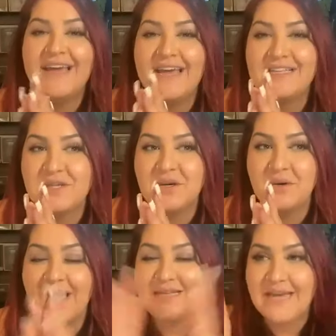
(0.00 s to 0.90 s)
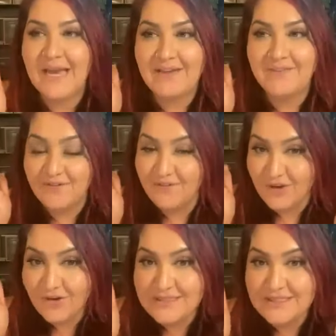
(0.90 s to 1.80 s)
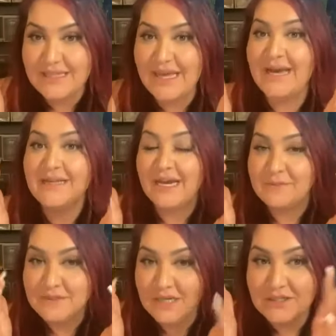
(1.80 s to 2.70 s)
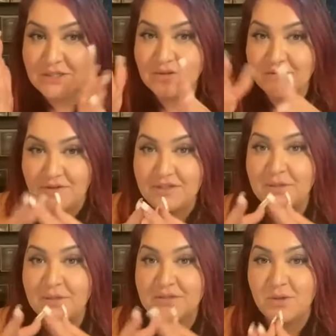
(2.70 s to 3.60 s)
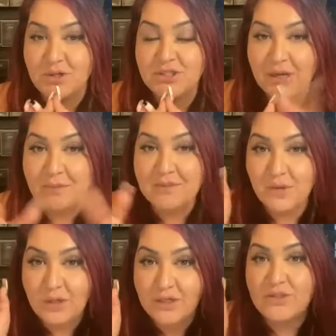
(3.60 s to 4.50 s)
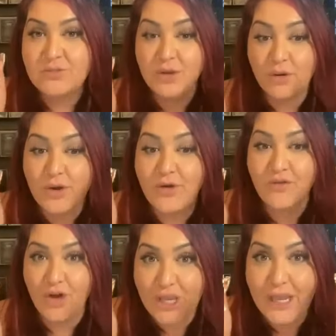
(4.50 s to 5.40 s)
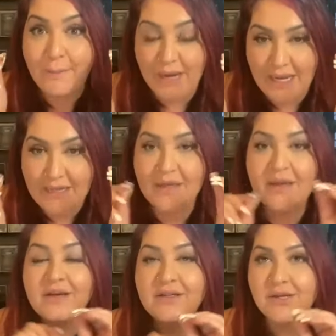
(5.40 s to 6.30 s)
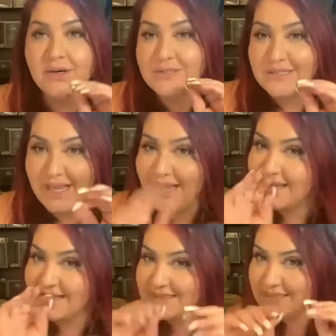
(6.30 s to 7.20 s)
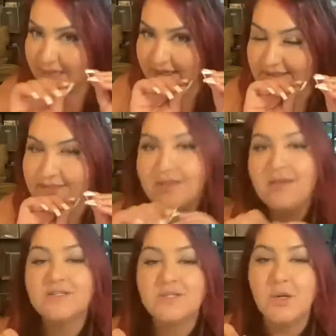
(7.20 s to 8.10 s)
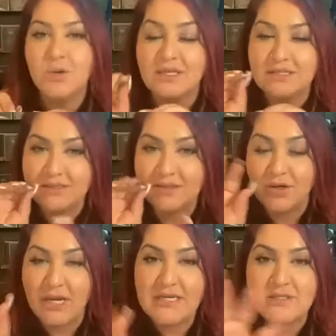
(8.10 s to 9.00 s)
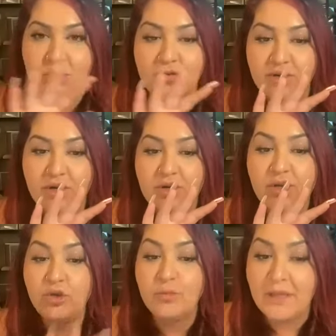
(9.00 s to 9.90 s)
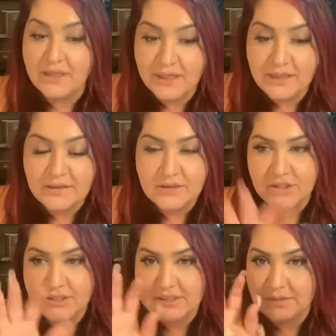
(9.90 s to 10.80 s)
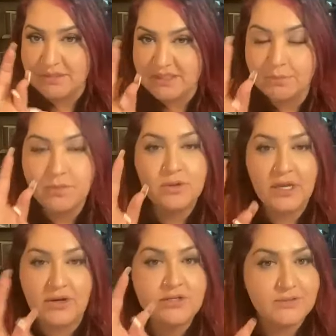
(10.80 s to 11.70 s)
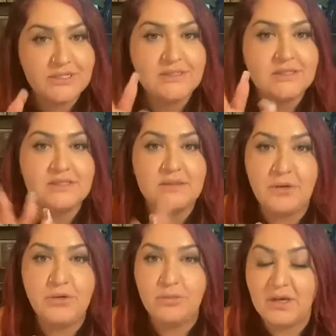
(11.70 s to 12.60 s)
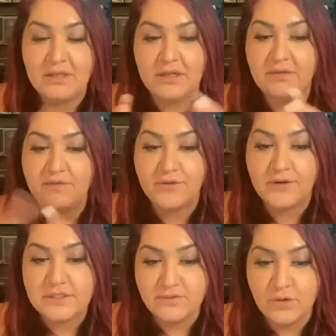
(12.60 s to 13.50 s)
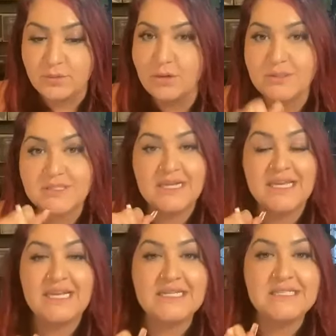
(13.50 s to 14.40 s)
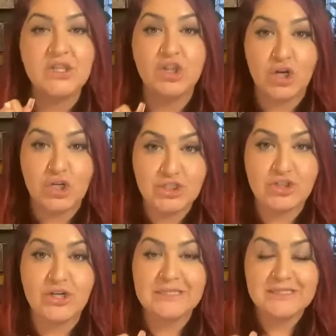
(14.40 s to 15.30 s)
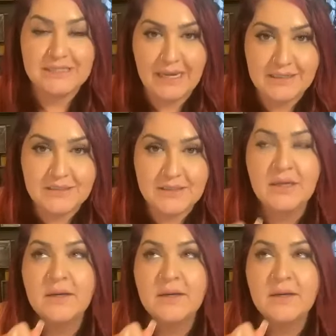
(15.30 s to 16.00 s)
And so I dive, if you're into that, I'm telling you, the fundamentals course shop is going to blow your fucking mind. So today it's nuggets. So let's graze over eumelanin, just some simple characteristics about eumelanin. First and foremost, that it is larger in size.